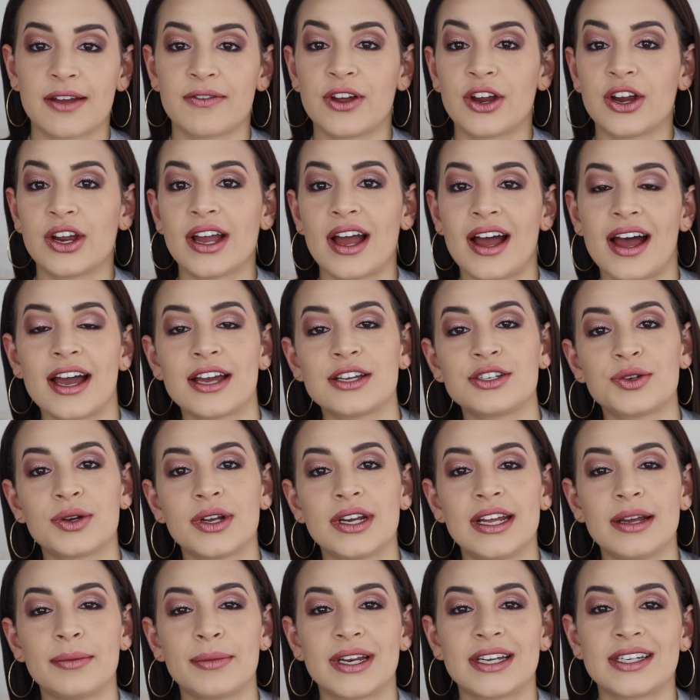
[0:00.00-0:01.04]
very
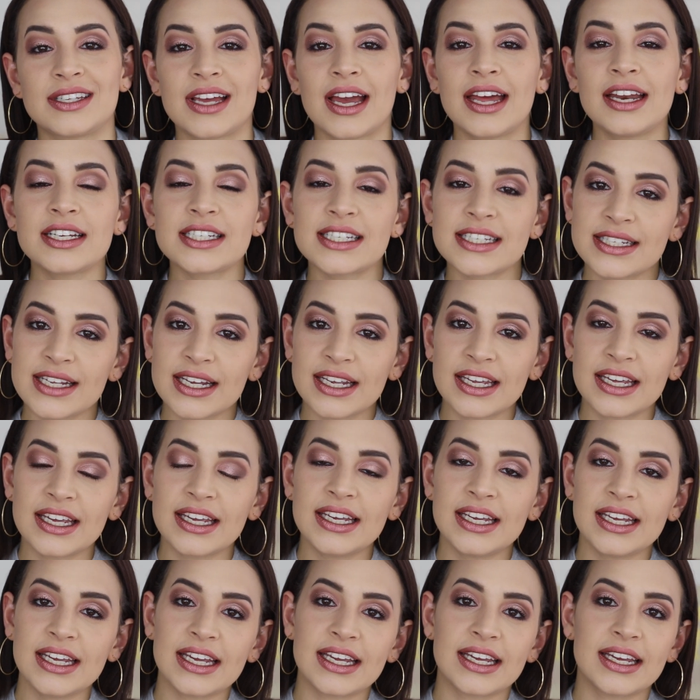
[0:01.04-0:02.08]
hydrating but it's kind of
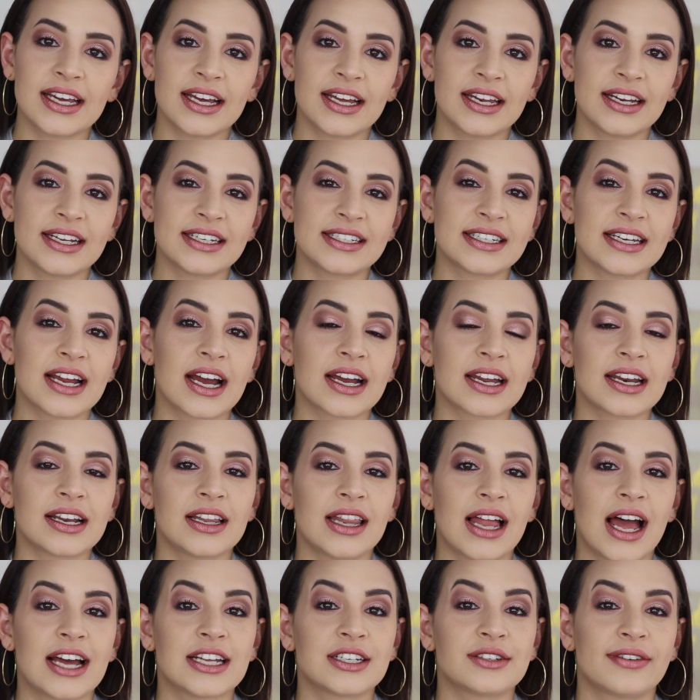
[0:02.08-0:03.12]
sticky and it's not going to
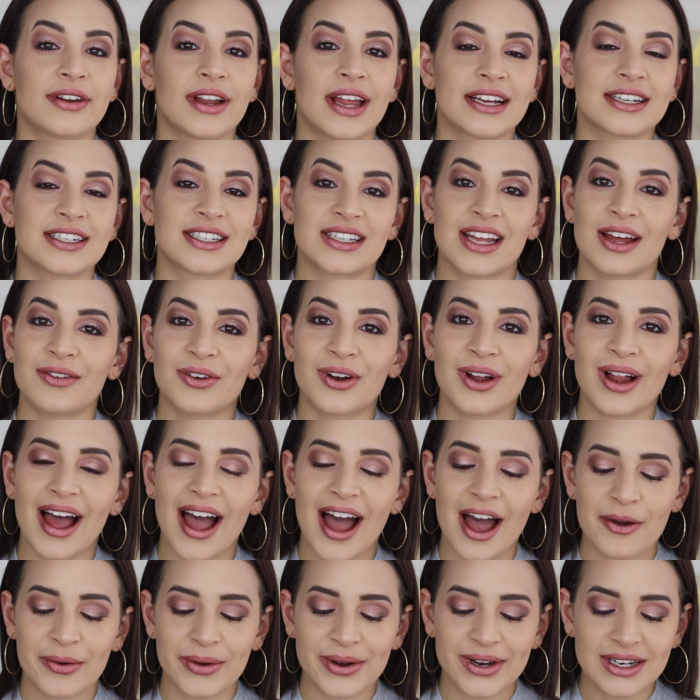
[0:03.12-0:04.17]
last for like several
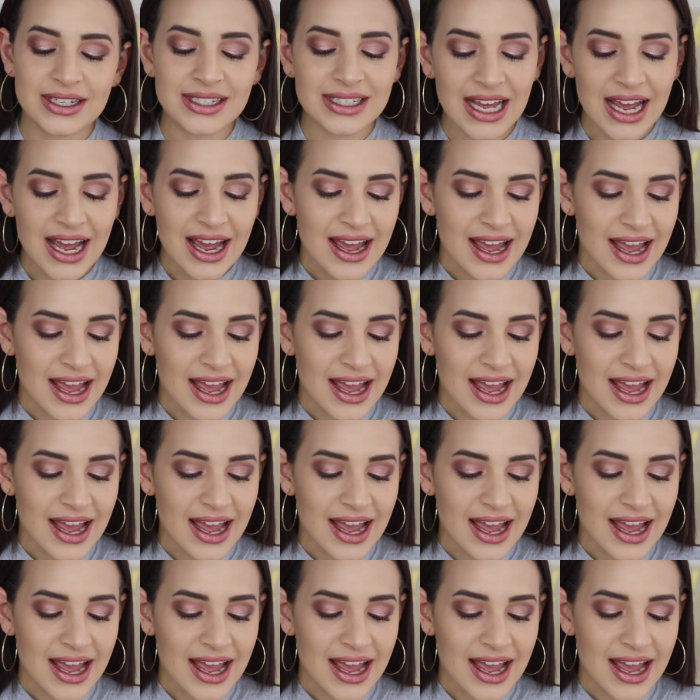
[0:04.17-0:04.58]
hours